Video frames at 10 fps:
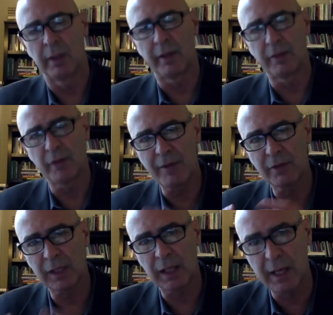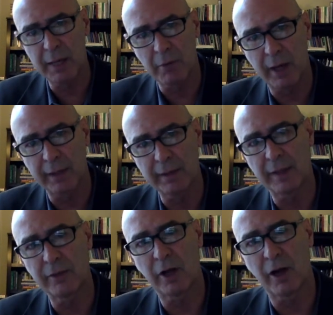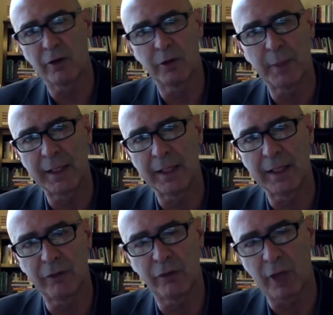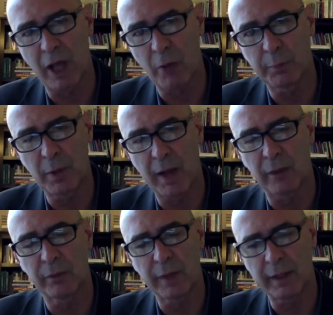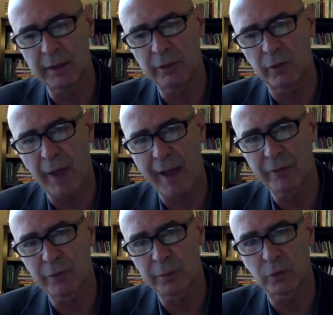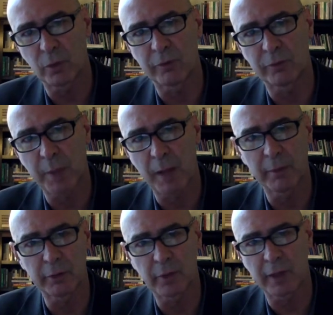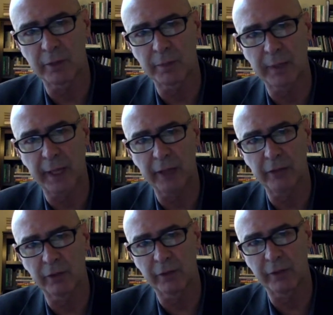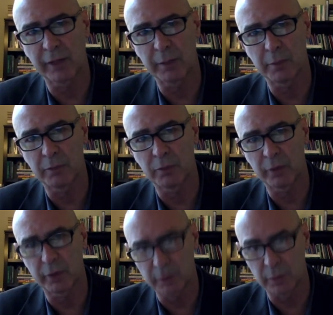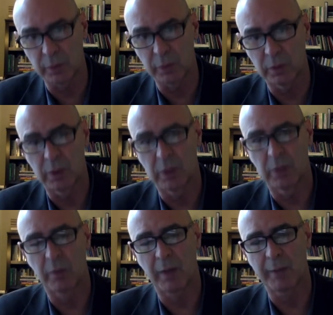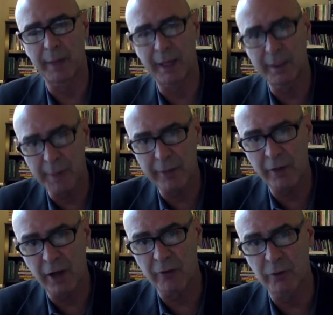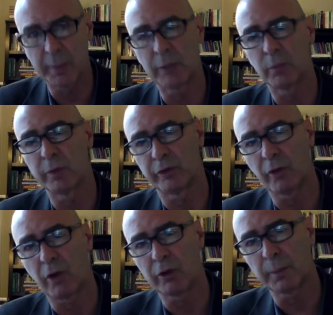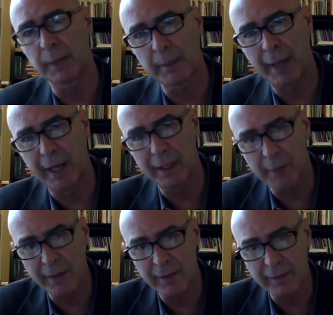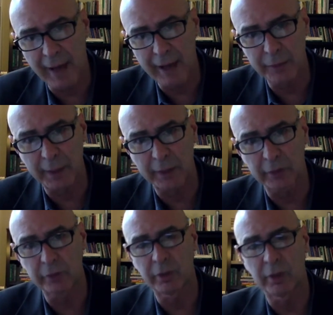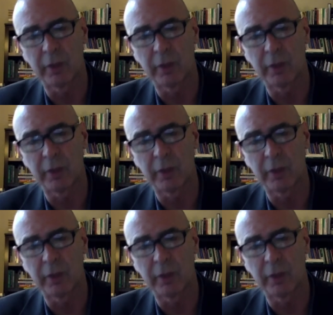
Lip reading: If you have a claim right, then the government needs to help you out. They need to have some sort of public transportation available for you, right? Paid by the government, which is ultimately paid by the taxpayers,